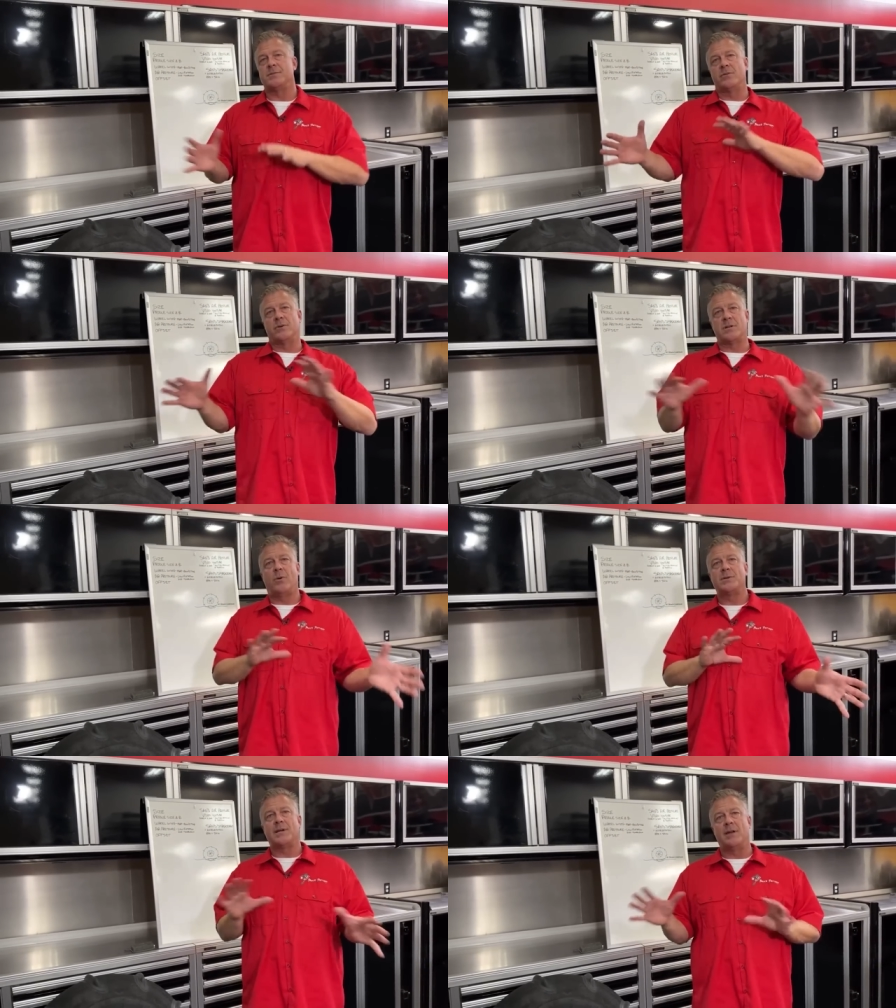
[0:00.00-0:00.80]
So there's
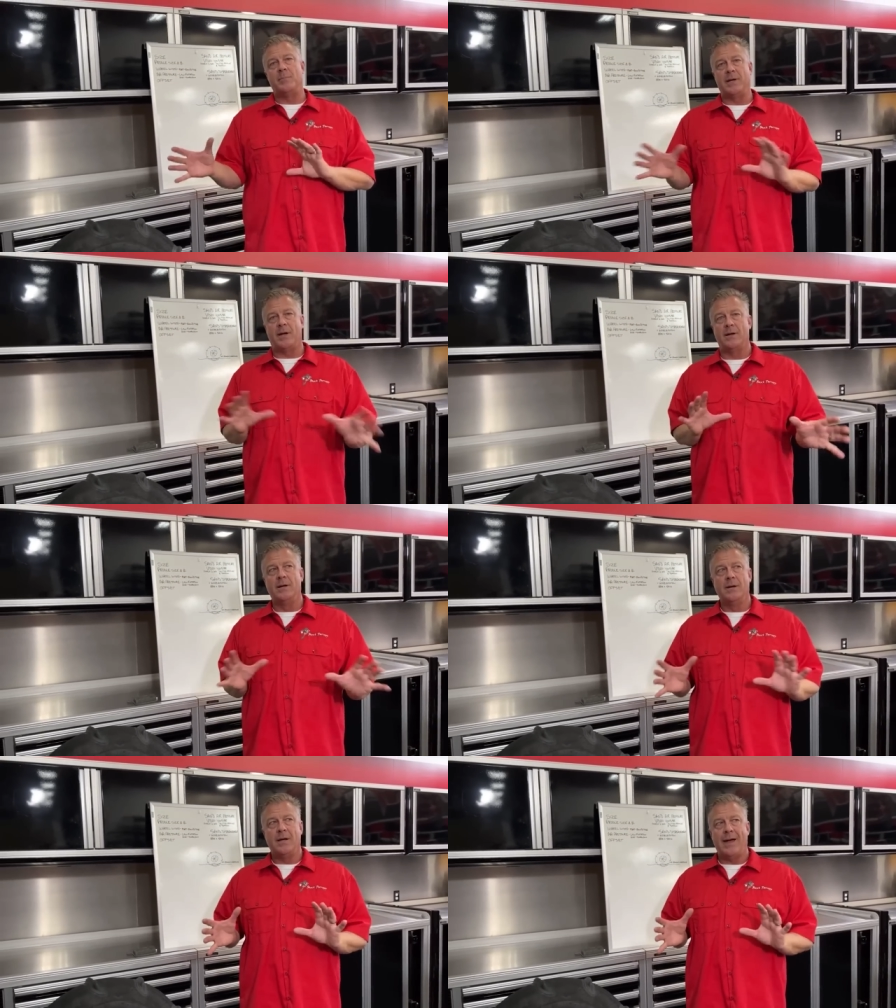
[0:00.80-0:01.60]
always gonna be a
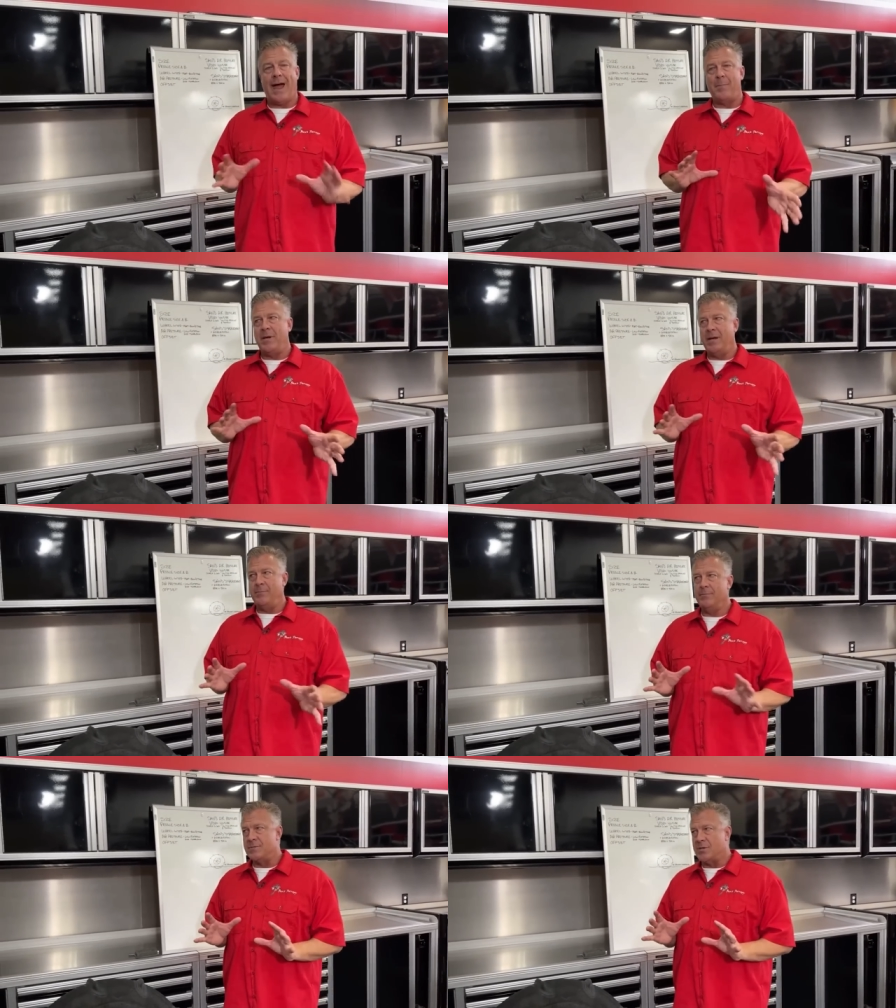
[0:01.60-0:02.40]
happy
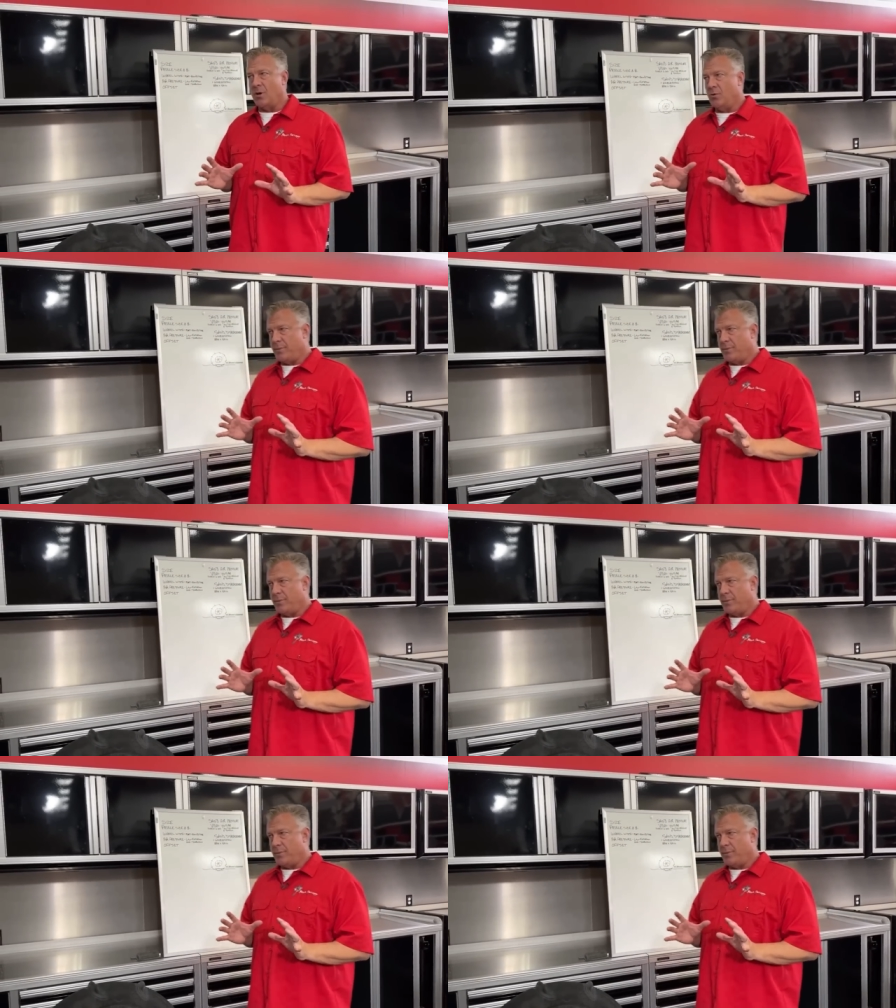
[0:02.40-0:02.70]
zone,